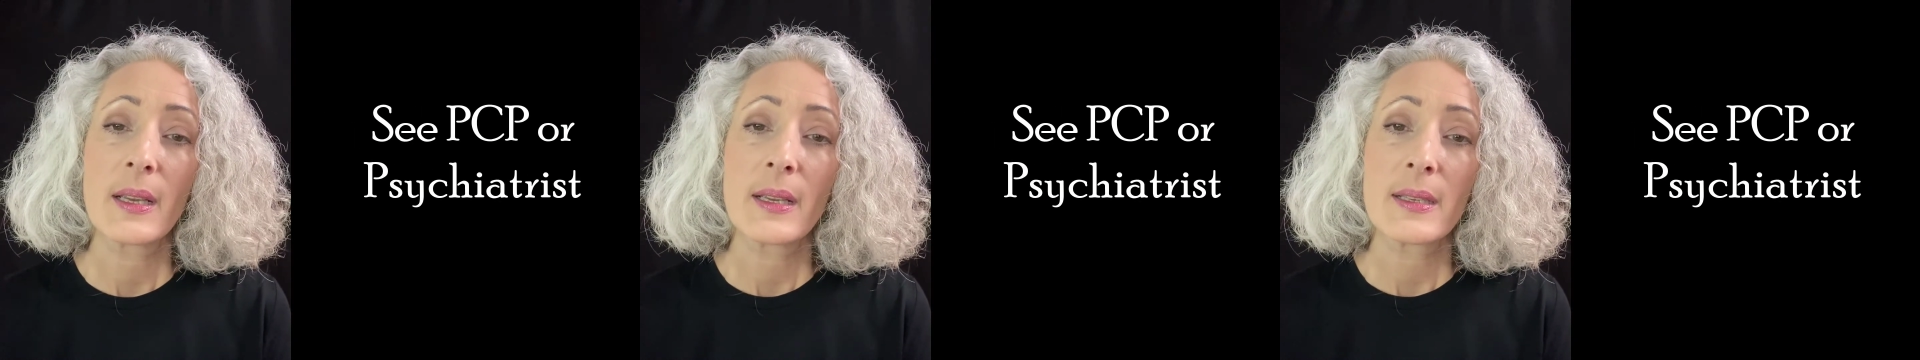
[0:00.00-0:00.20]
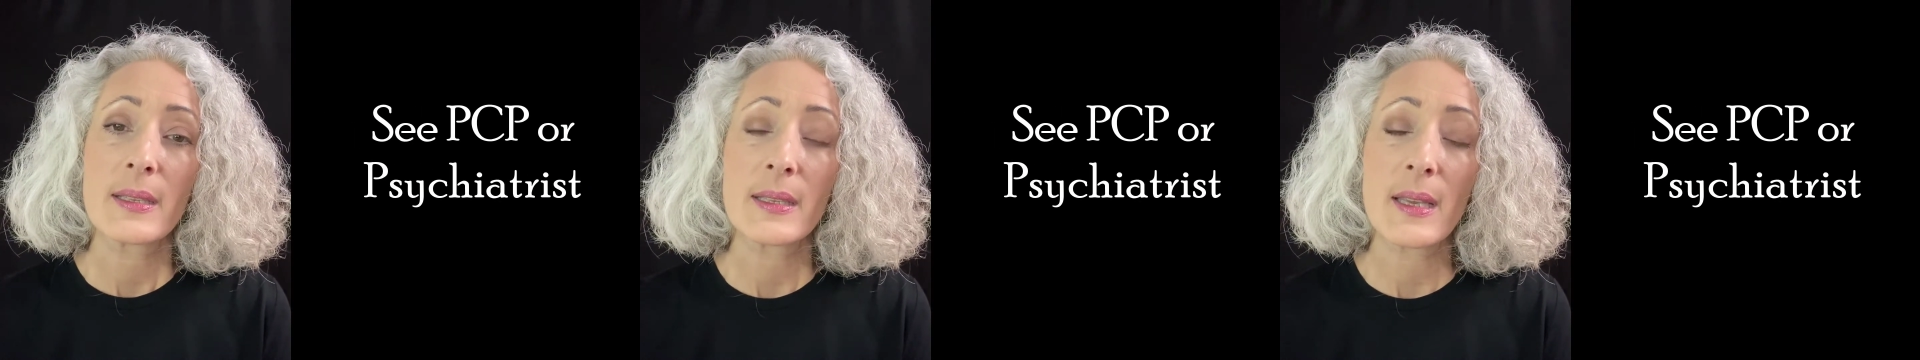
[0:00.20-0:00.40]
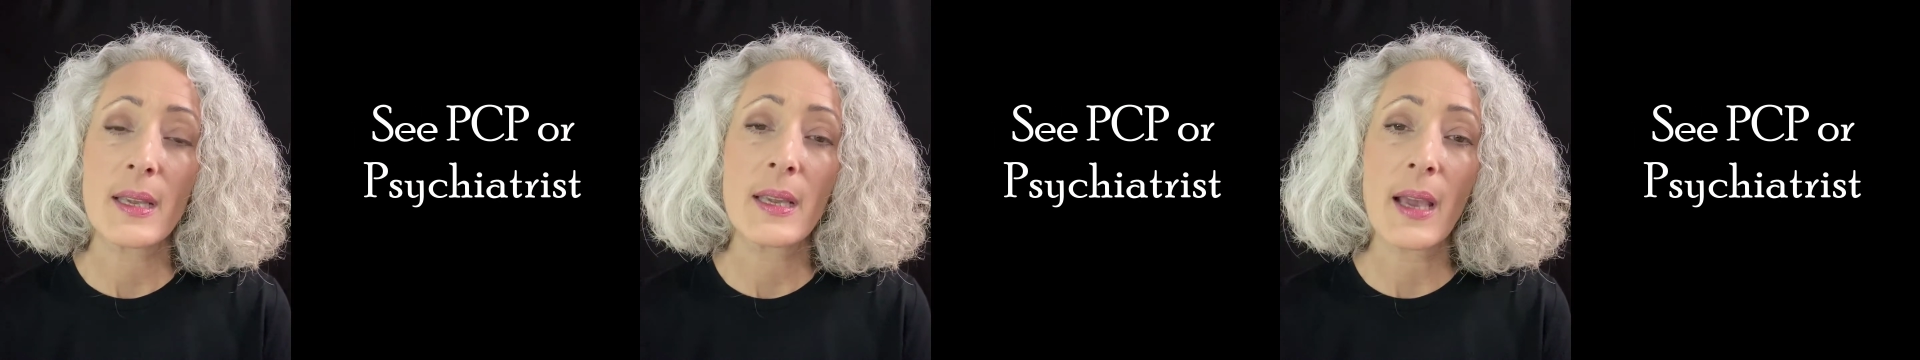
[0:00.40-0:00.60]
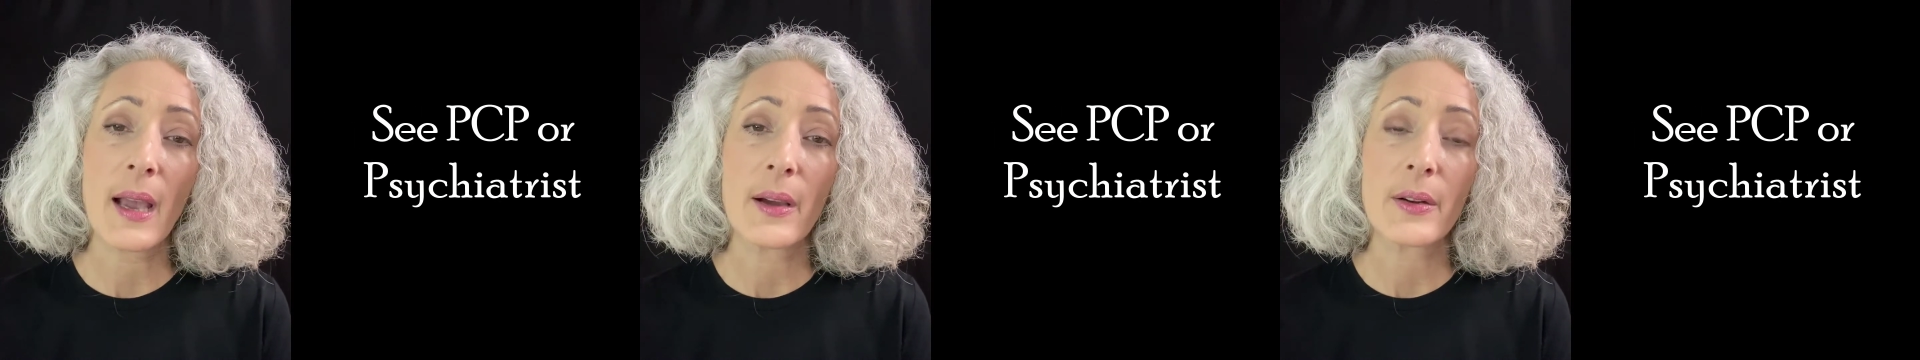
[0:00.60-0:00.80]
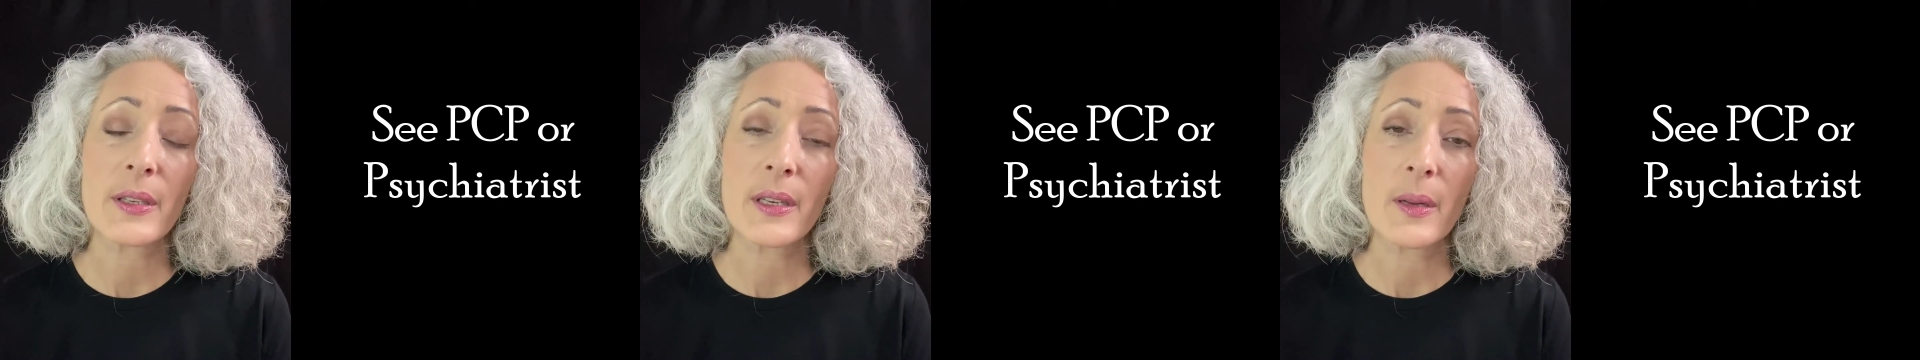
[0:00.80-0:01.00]
seek
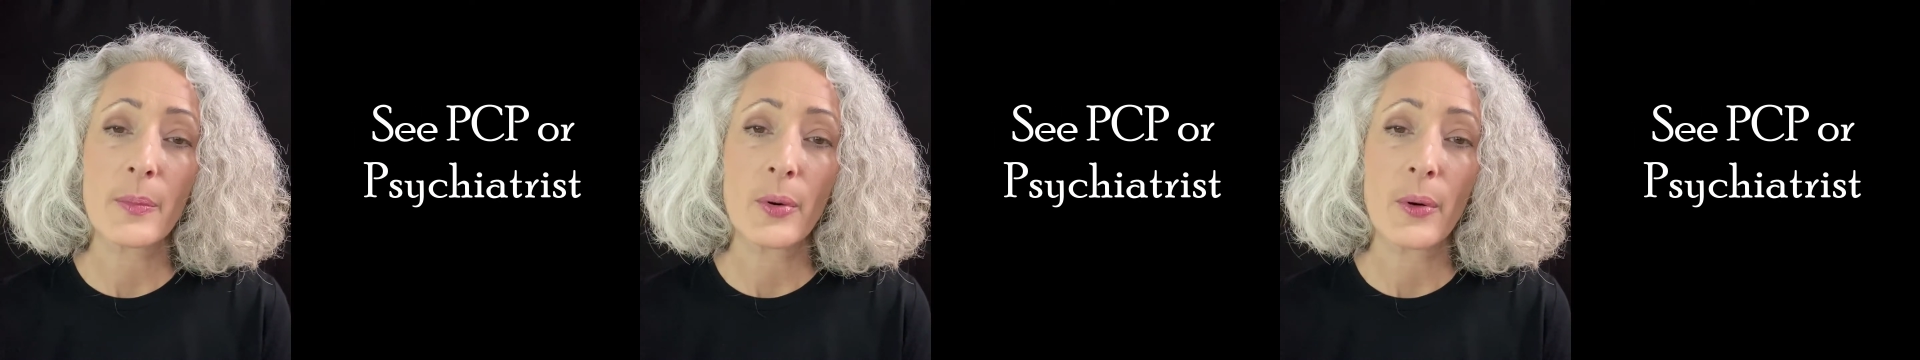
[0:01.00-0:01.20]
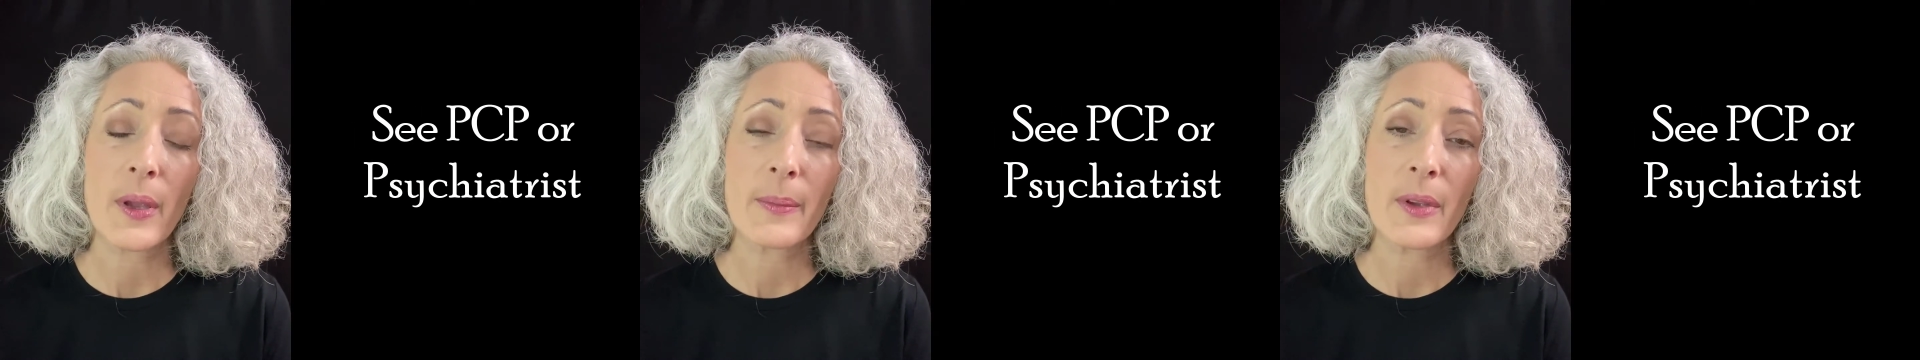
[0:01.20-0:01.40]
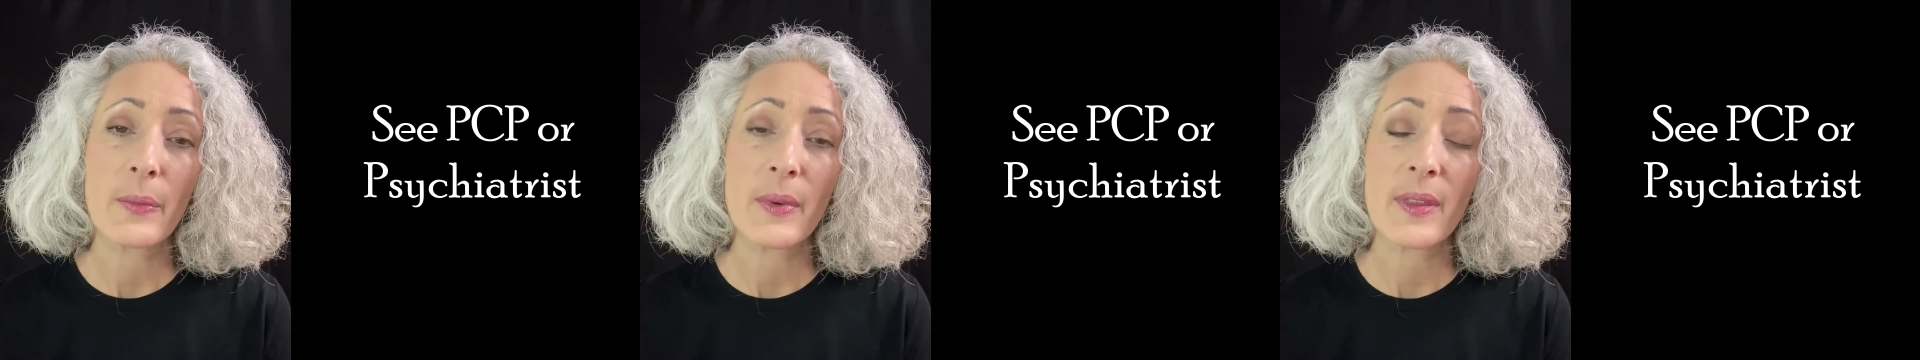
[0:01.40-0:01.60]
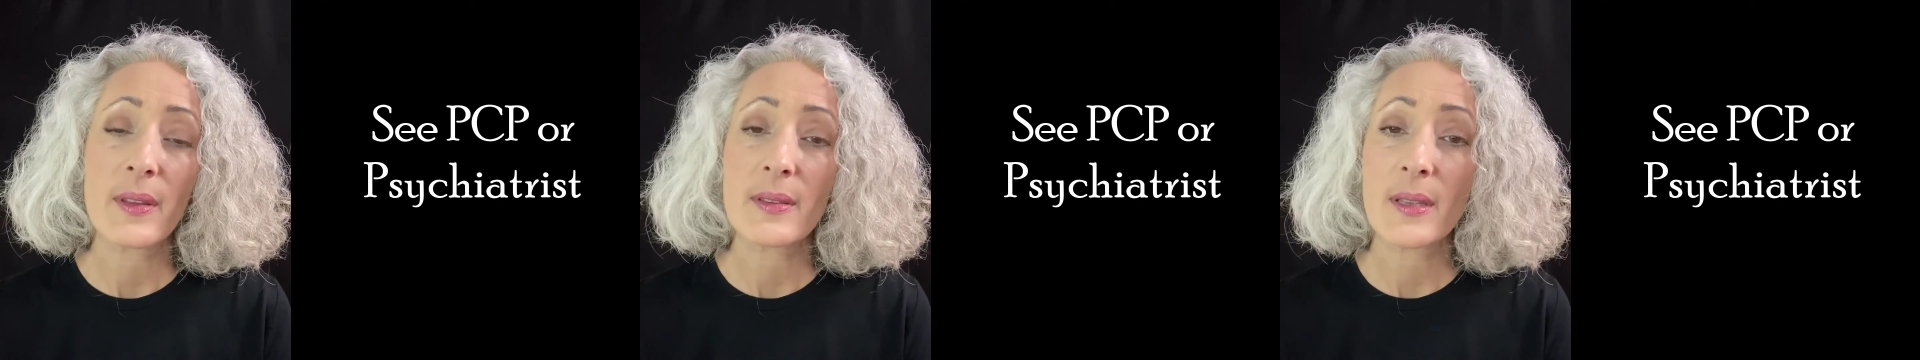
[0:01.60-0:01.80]
out an appointment with a